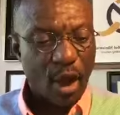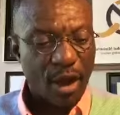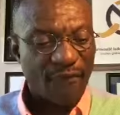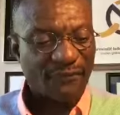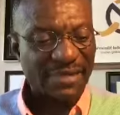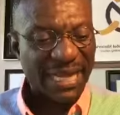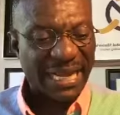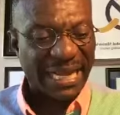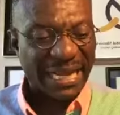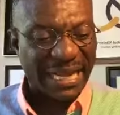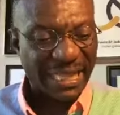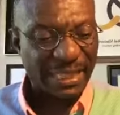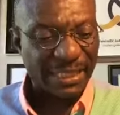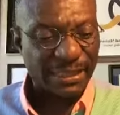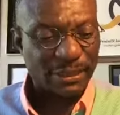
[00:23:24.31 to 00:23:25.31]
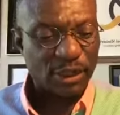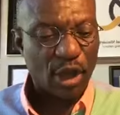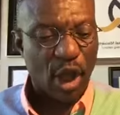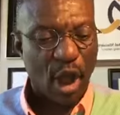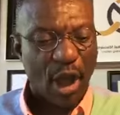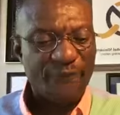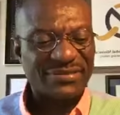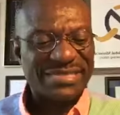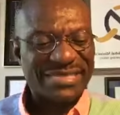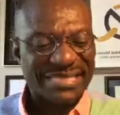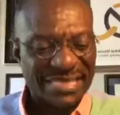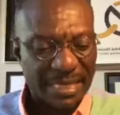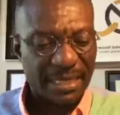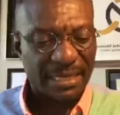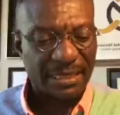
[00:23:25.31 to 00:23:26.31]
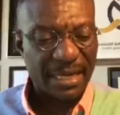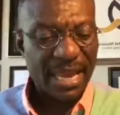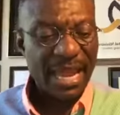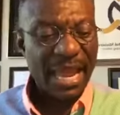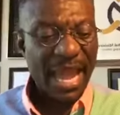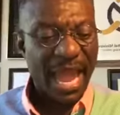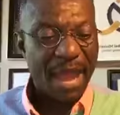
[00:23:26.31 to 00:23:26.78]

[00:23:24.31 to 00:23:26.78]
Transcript: of the guilt of sin